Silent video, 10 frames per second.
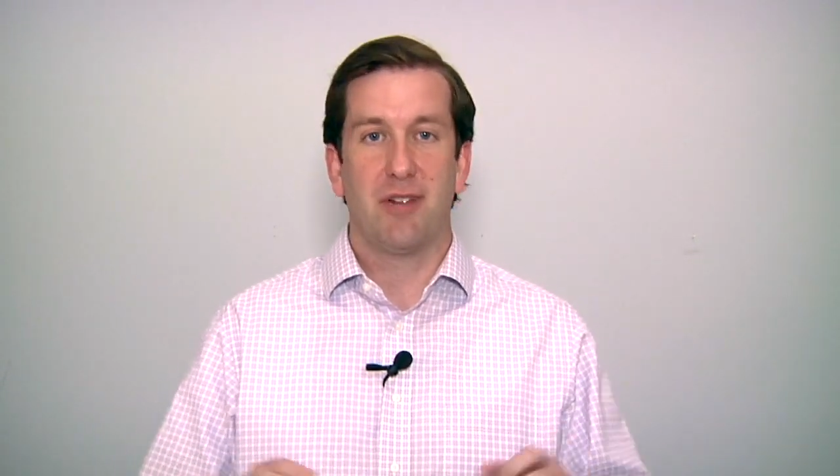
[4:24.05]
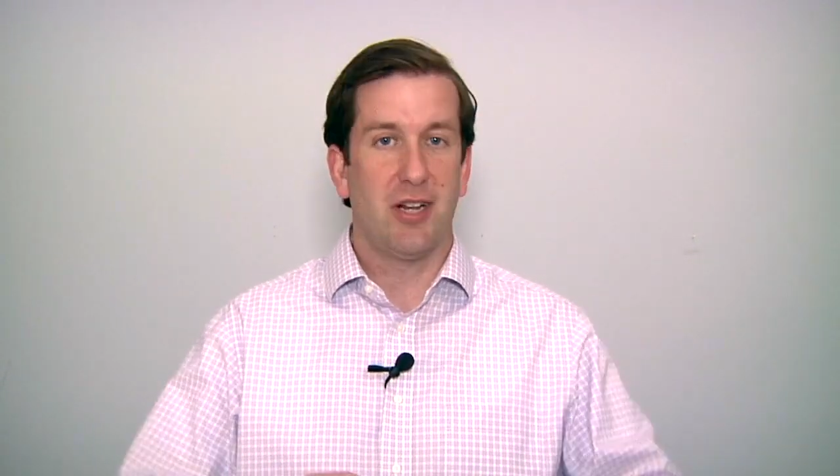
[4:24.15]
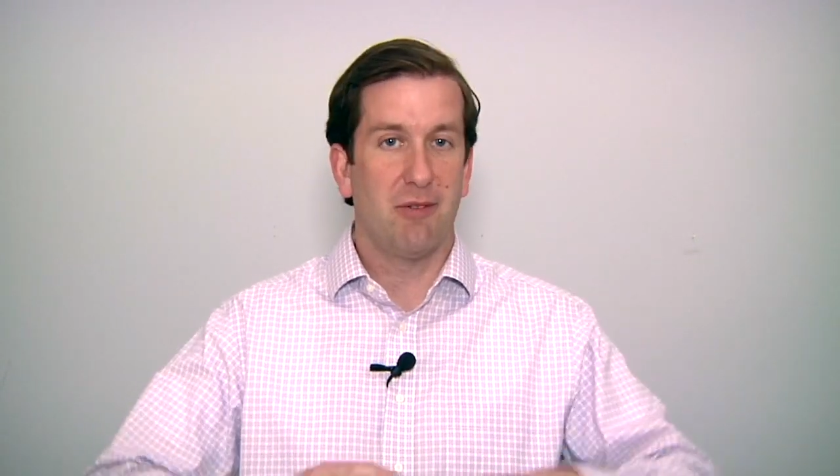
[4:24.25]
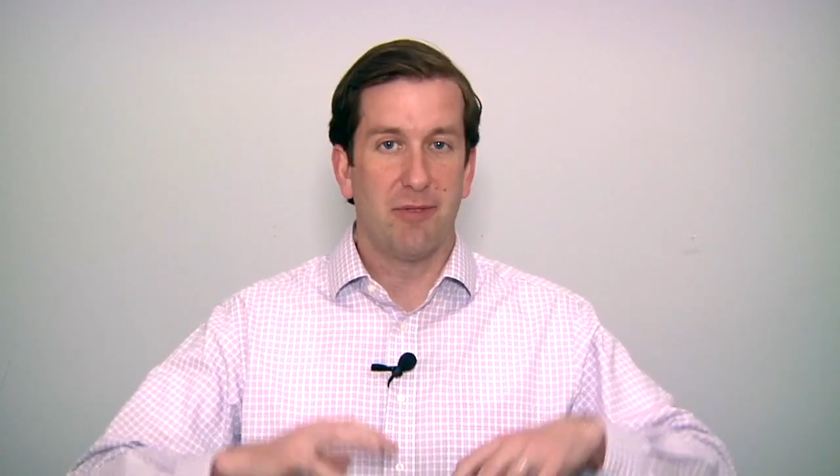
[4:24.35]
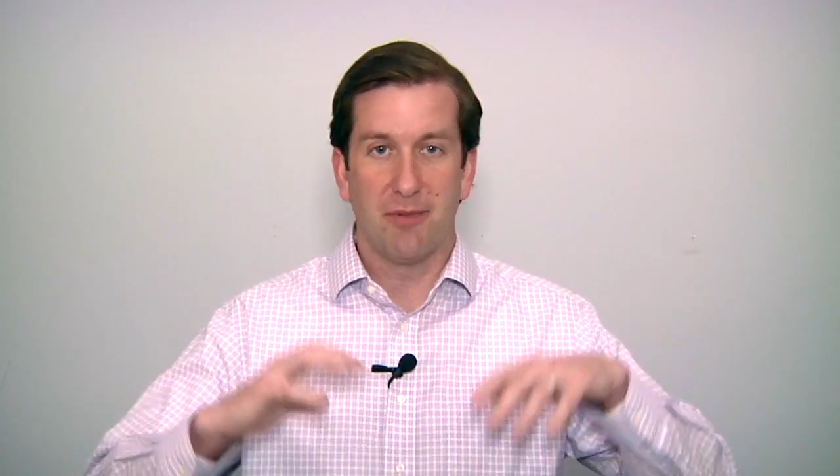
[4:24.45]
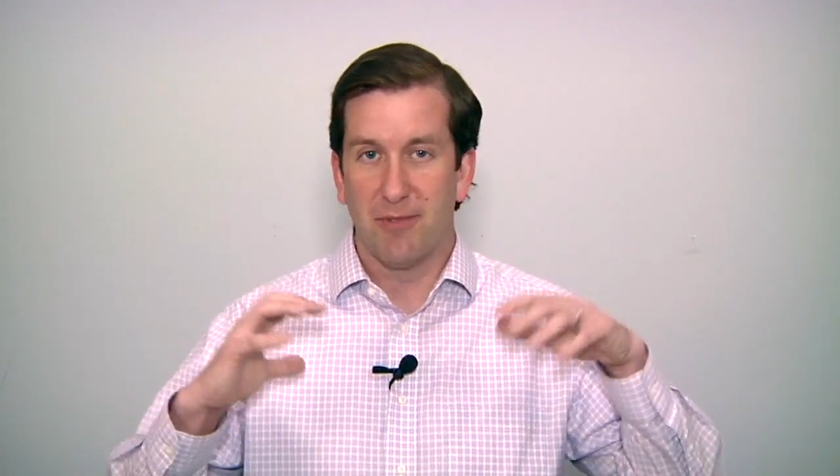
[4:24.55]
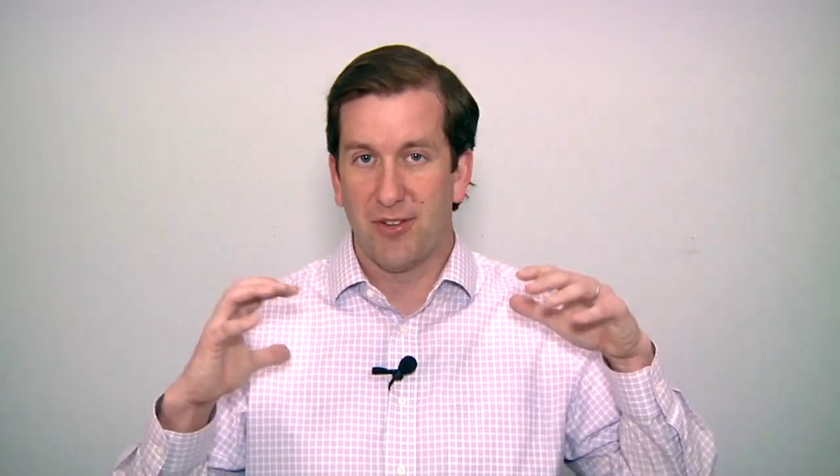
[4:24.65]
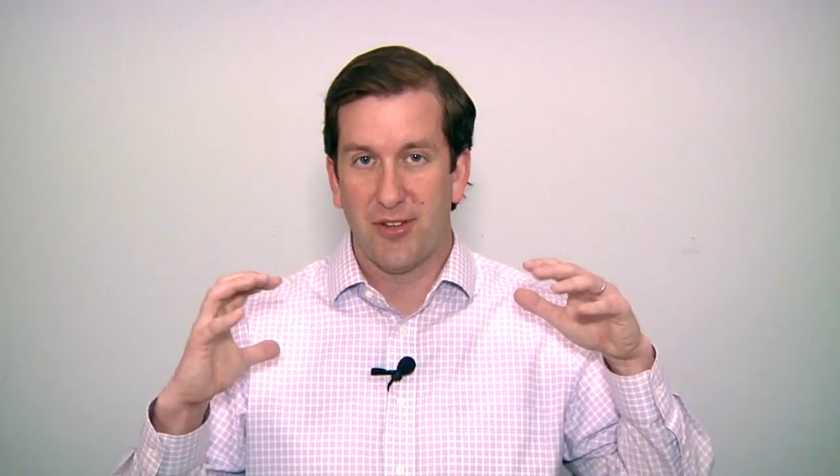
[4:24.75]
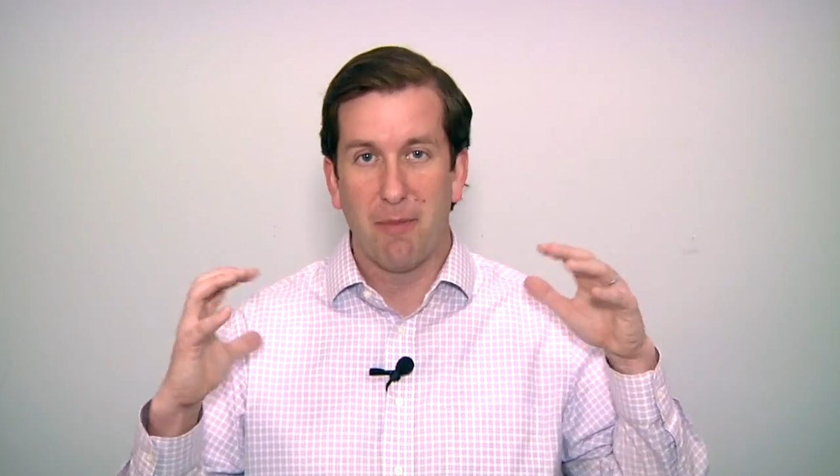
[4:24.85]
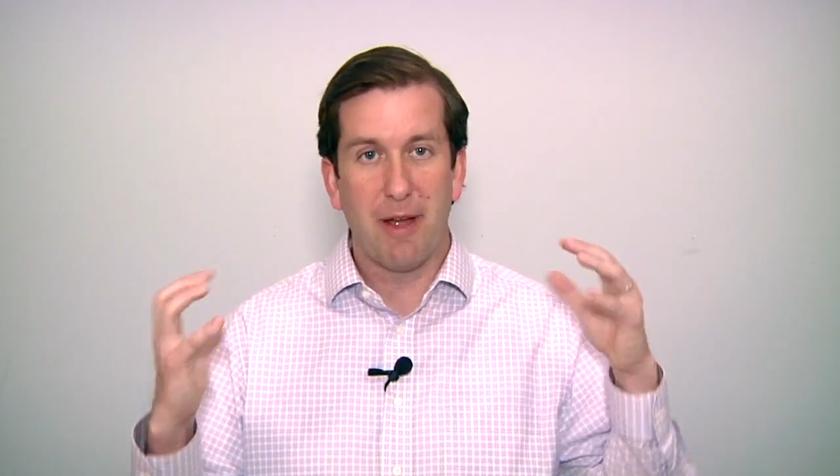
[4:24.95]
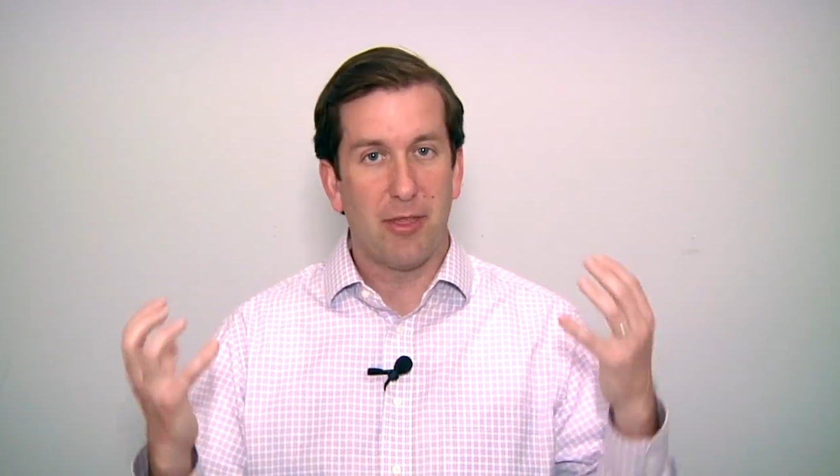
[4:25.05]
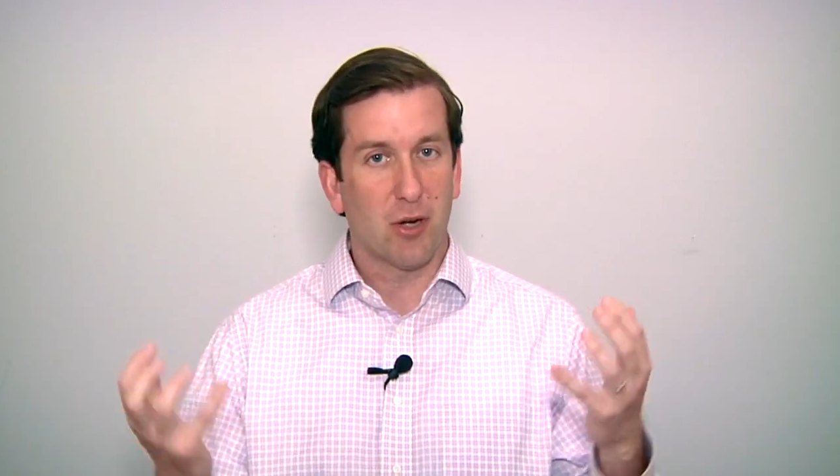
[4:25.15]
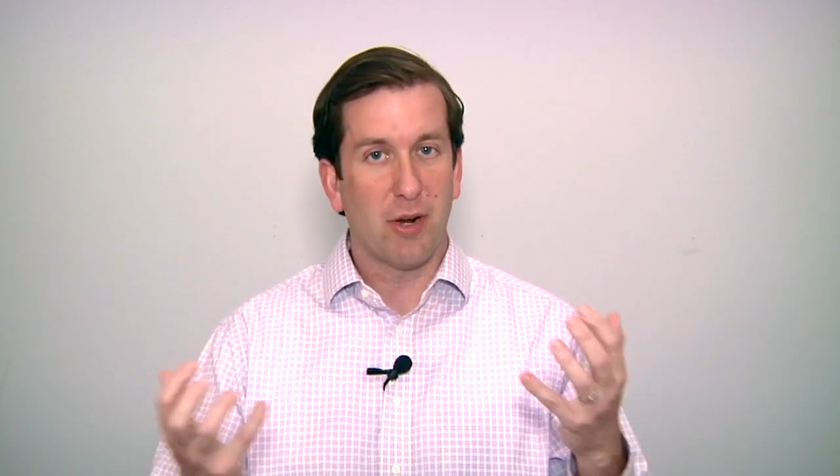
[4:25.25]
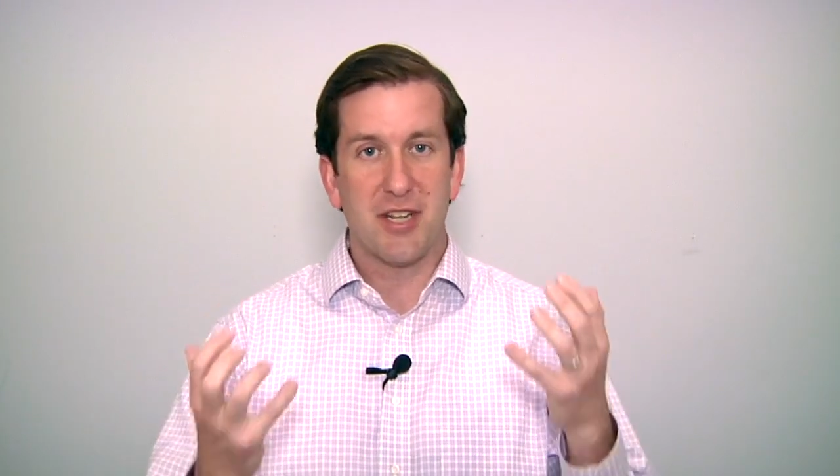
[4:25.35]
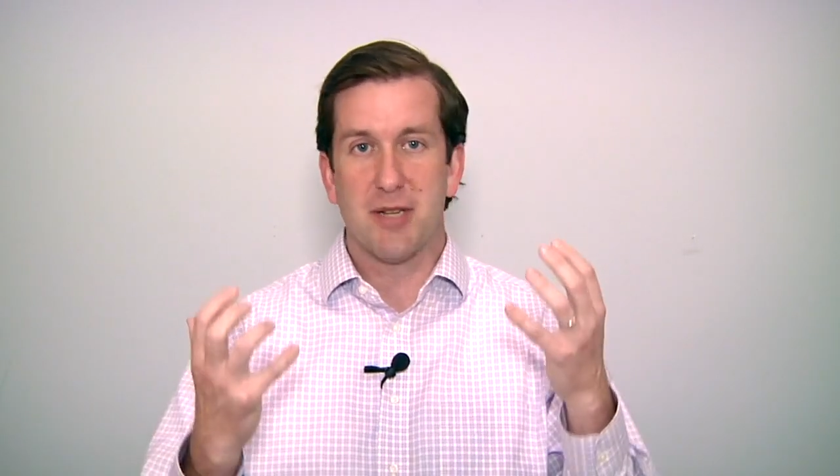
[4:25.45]
the
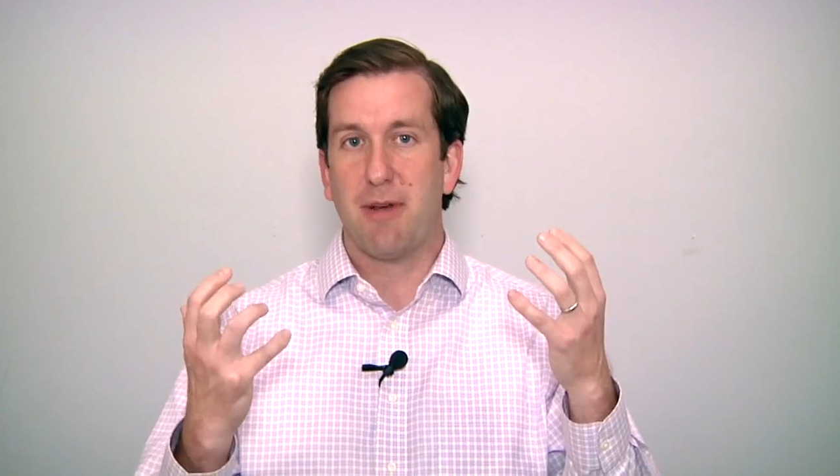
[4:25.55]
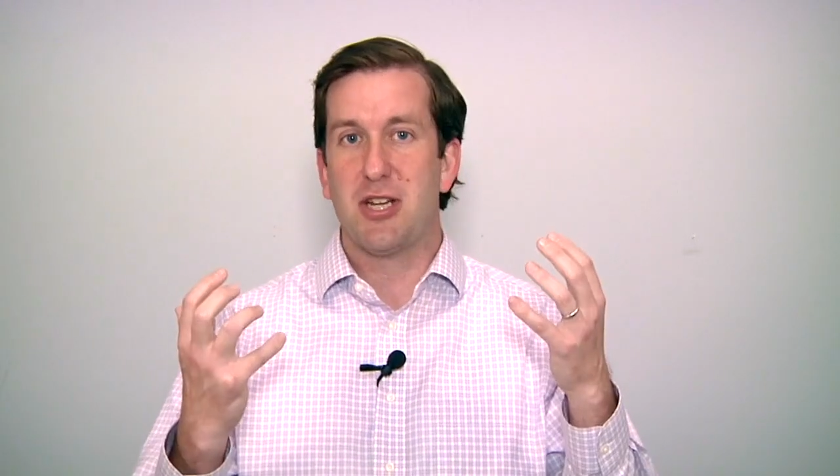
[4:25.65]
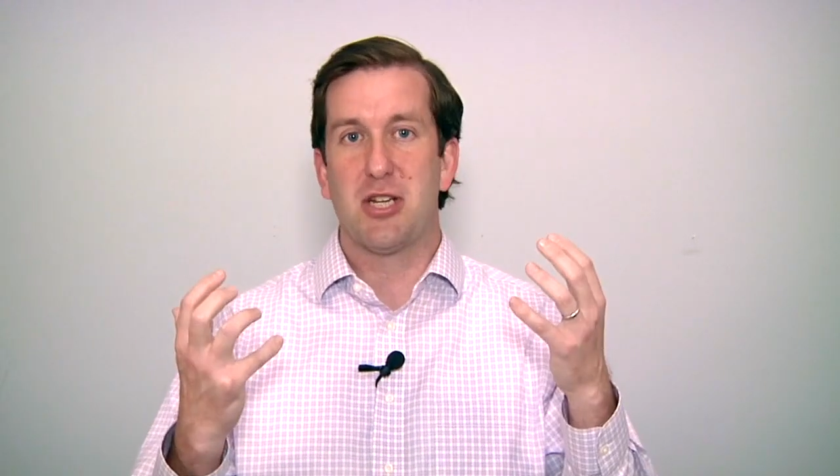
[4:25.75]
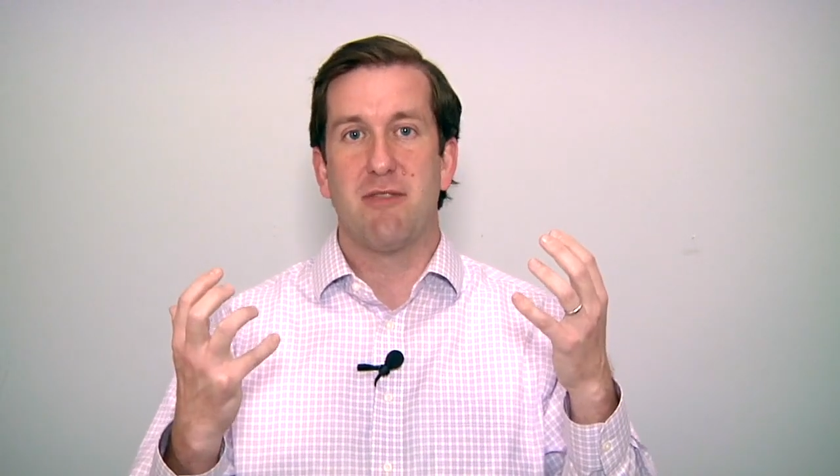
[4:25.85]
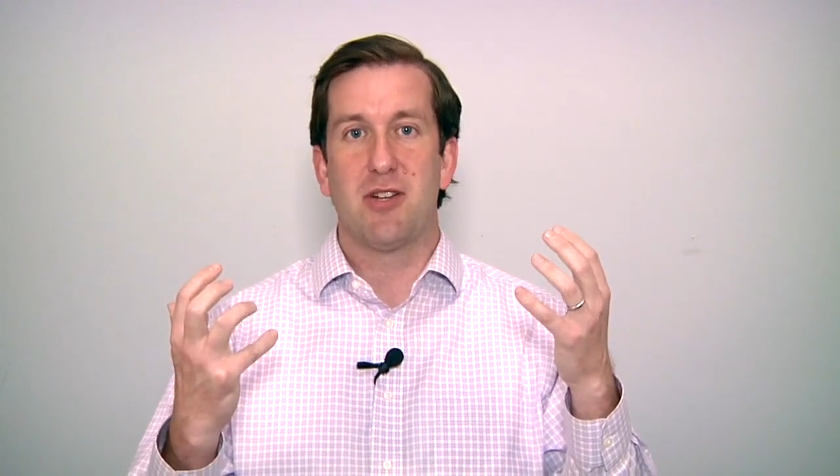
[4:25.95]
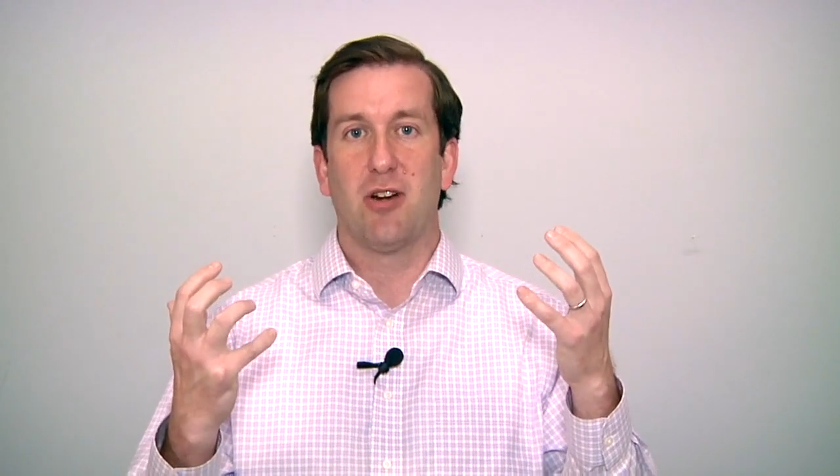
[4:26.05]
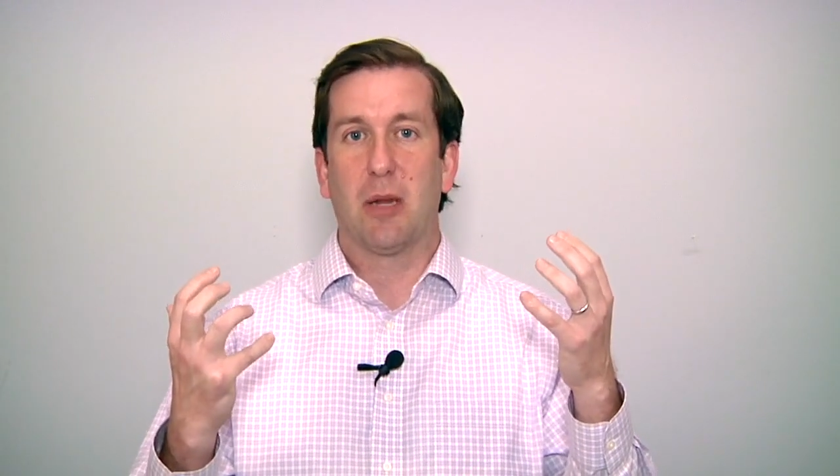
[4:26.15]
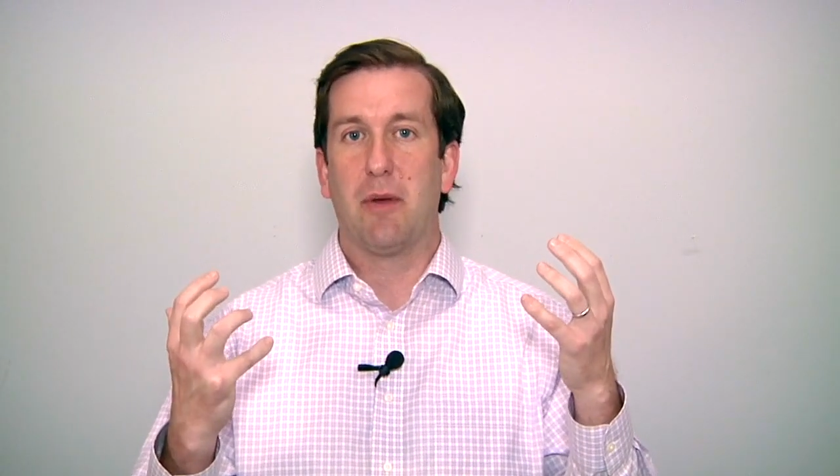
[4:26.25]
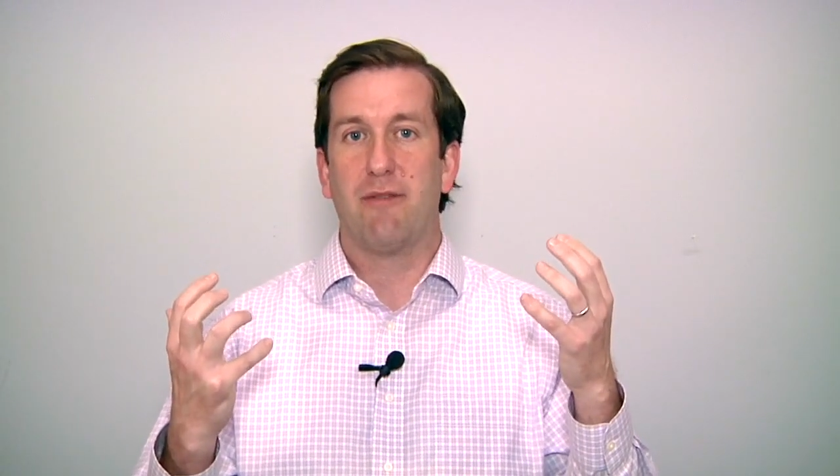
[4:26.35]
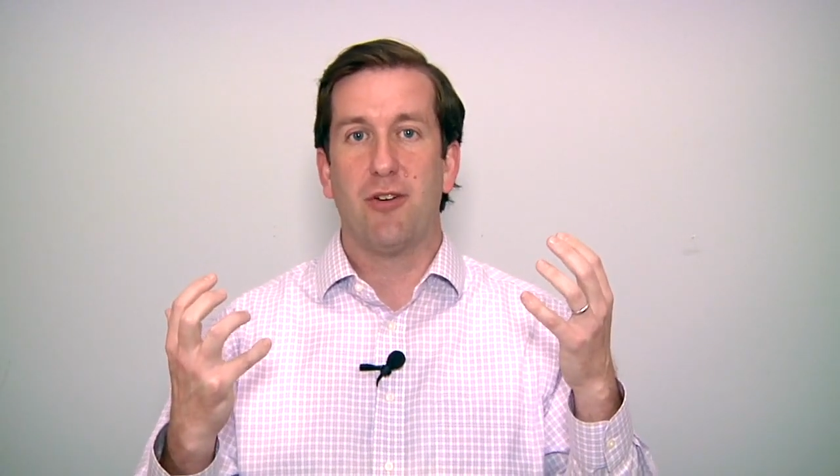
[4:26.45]
great summation of his argument,